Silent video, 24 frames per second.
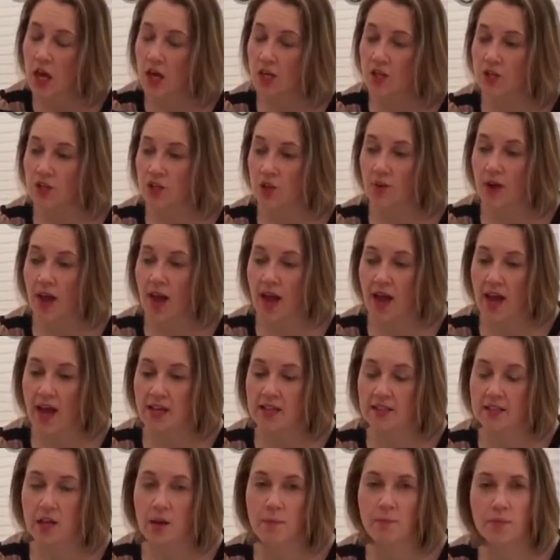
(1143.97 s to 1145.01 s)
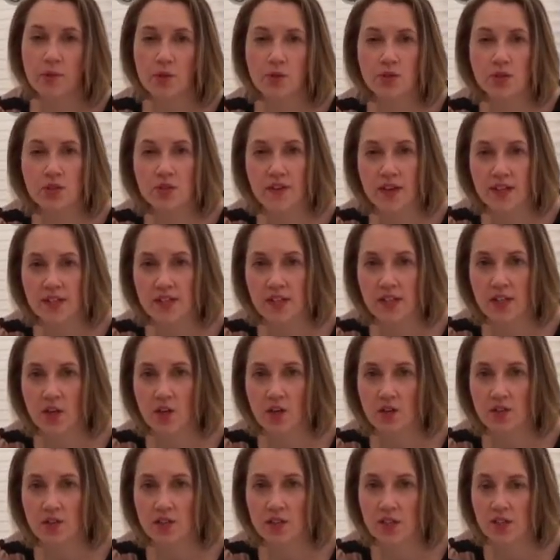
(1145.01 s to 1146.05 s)
So it has a boost of
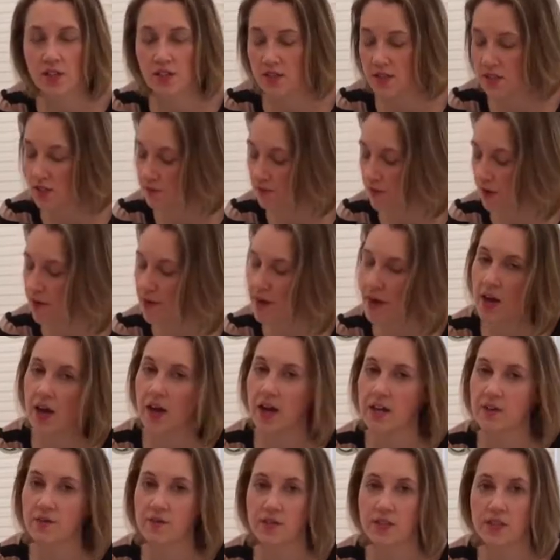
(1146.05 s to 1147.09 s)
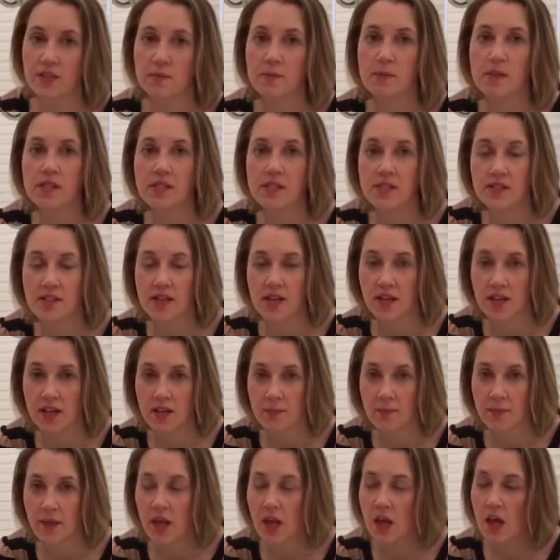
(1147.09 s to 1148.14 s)
antioxidants. It's very high in vitamin C.